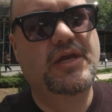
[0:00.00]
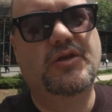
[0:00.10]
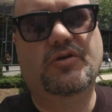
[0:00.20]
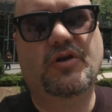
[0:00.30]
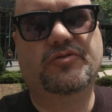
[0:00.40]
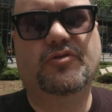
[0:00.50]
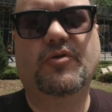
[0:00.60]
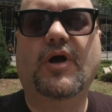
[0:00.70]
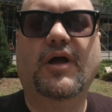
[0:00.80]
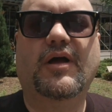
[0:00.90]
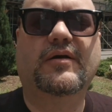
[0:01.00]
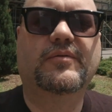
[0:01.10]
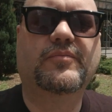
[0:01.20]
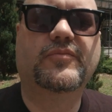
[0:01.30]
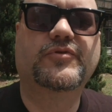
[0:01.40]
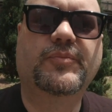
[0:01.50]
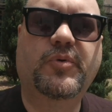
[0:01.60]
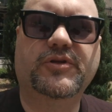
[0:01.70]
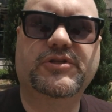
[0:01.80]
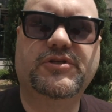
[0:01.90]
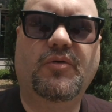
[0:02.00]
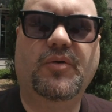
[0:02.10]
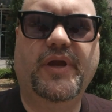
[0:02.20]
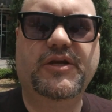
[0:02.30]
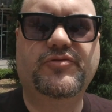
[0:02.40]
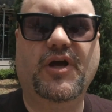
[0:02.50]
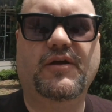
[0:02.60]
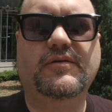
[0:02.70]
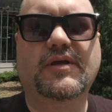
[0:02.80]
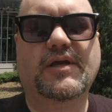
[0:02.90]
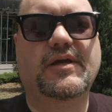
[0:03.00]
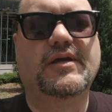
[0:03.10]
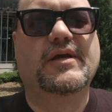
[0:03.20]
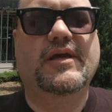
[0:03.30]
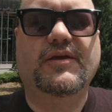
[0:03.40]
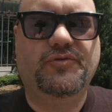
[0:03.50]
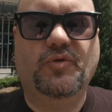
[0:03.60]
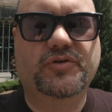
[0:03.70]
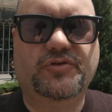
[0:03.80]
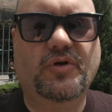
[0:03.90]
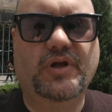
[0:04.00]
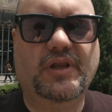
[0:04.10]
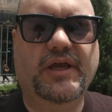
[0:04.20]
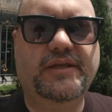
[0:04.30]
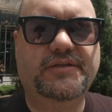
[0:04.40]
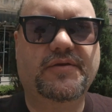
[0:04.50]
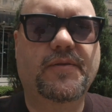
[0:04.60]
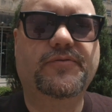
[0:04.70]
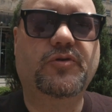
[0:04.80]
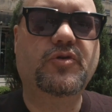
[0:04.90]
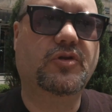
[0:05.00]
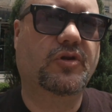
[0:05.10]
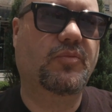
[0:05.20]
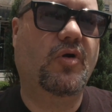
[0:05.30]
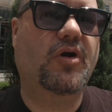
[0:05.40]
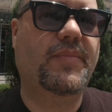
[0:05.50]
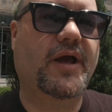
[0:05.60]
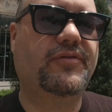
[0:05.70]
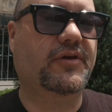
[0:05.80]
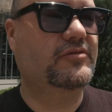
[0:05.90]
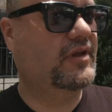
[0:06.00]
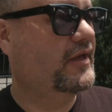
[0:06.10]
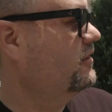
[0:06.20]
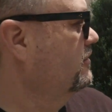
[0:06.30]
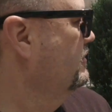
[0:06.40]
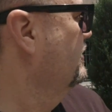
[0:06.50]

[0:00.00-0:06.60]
You can also support the show on Patreon if you are so inclined, so you can learn more about things like